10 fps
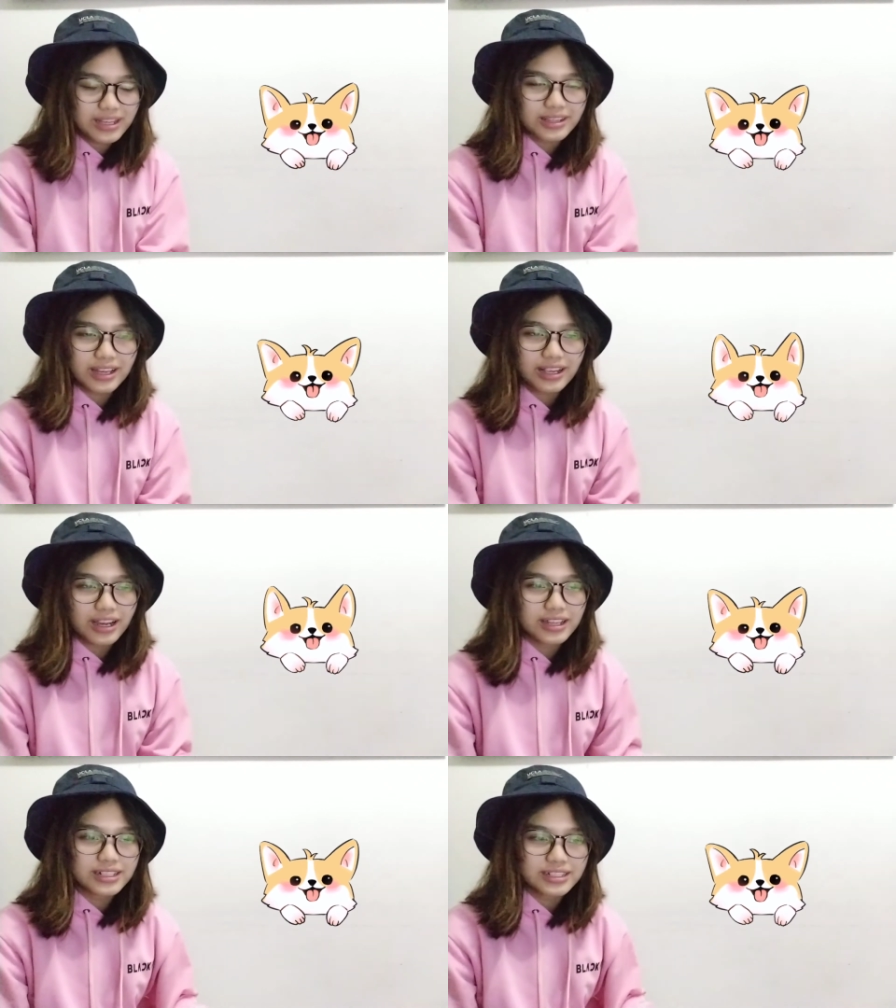and
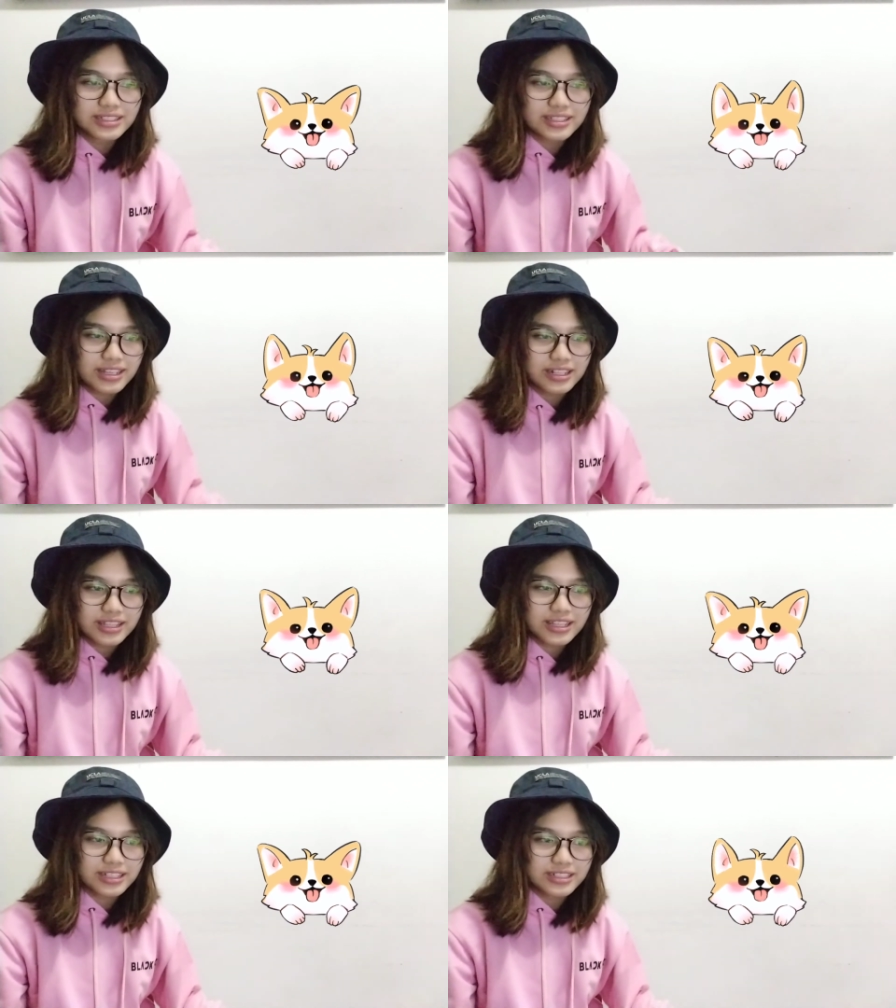I didn't say
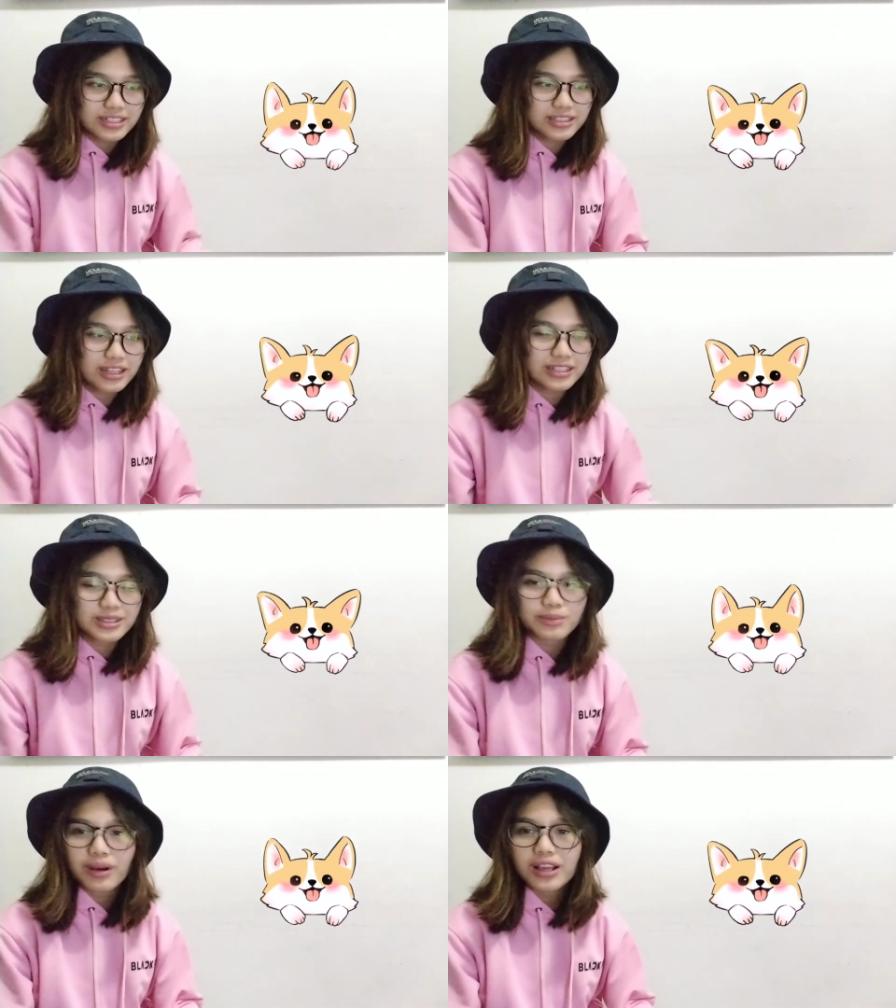anything, just
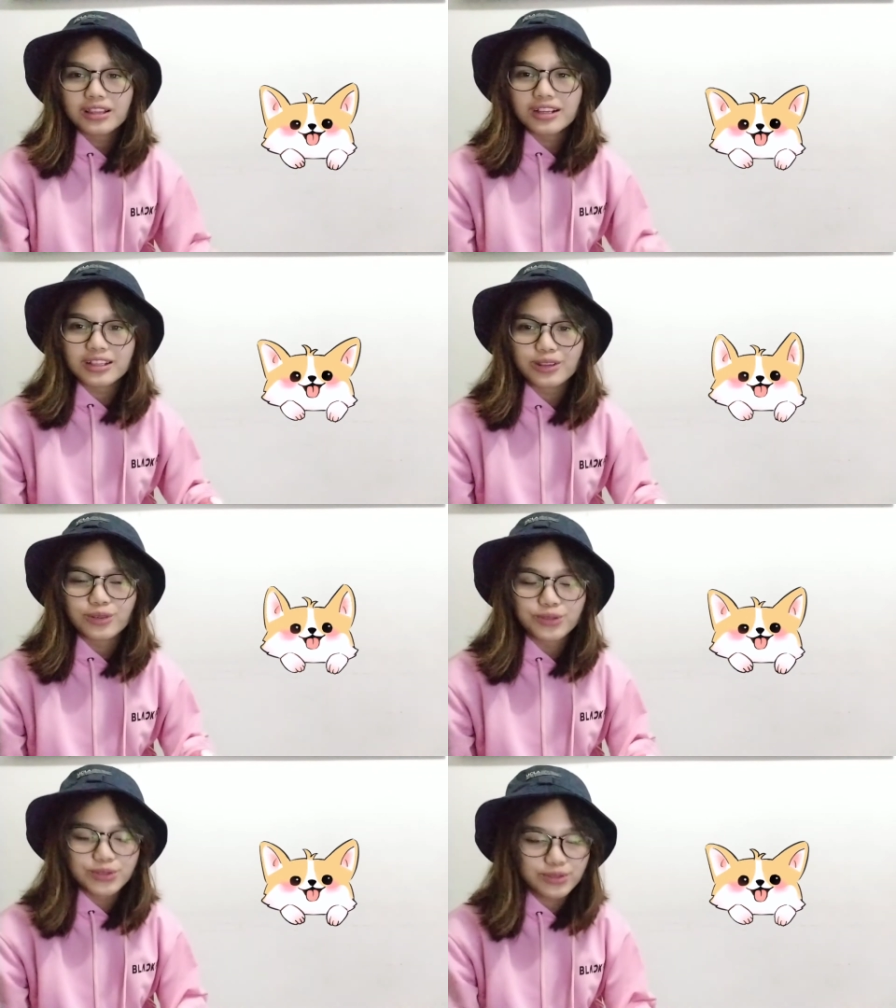smiling at
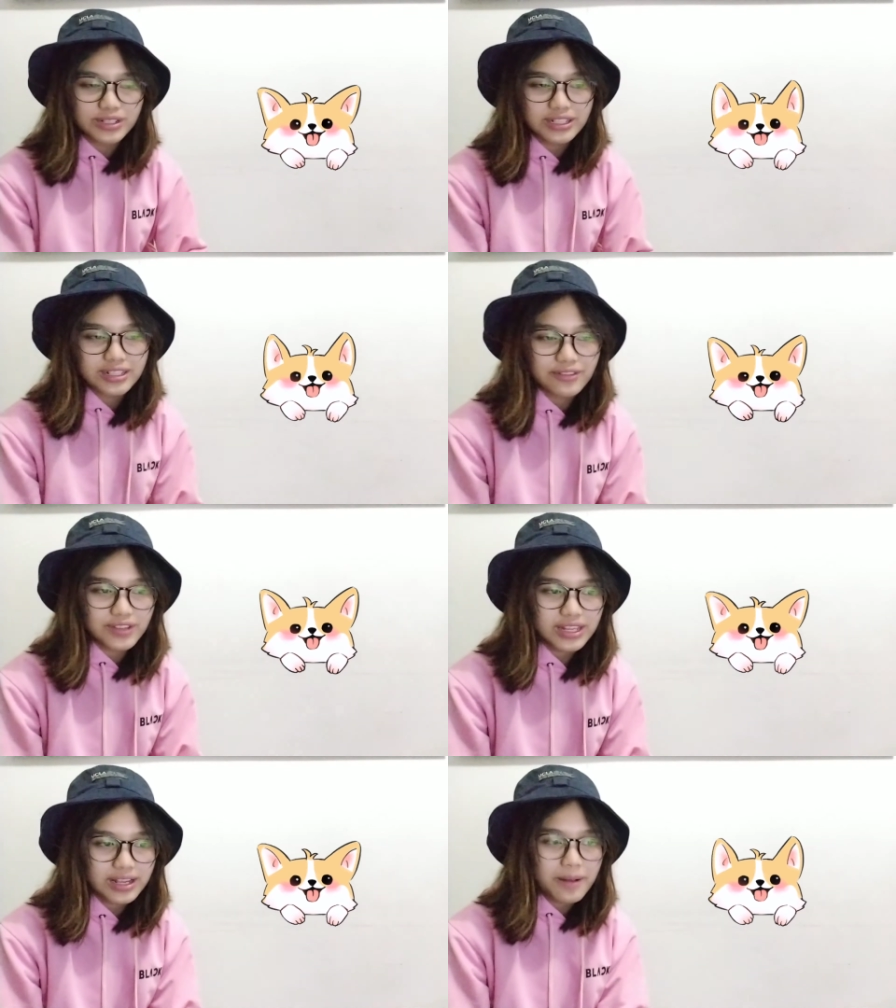the whole screen and
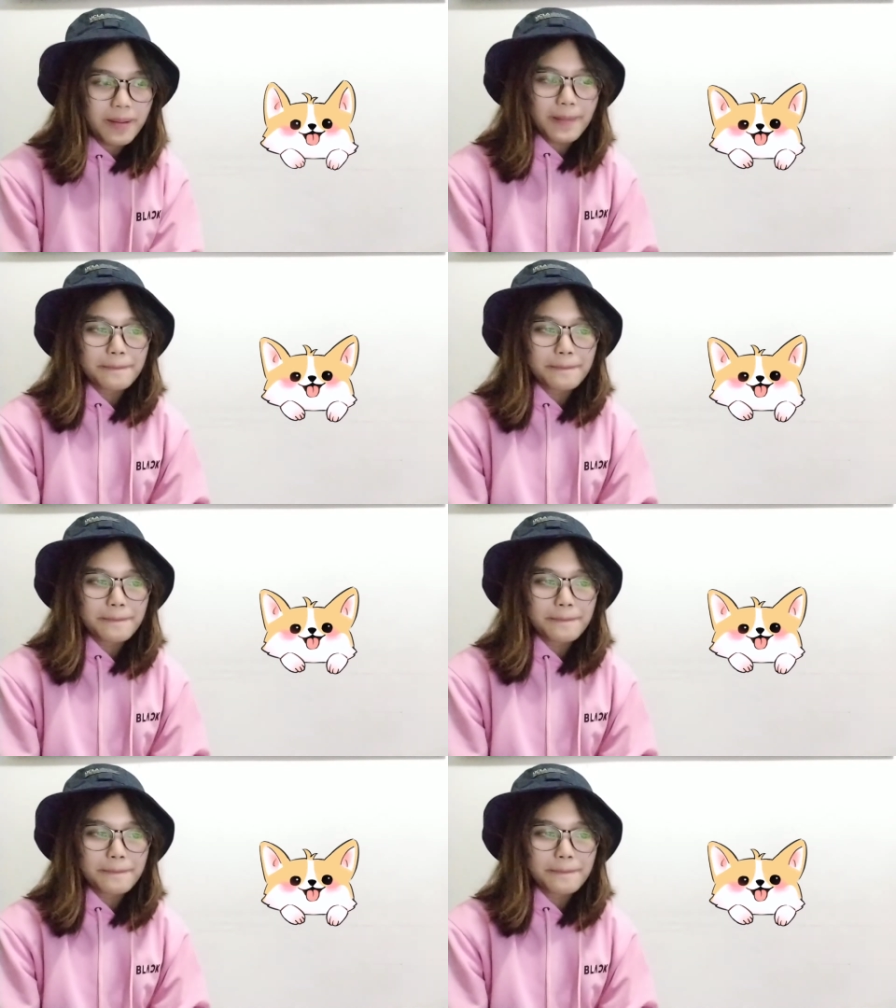everything.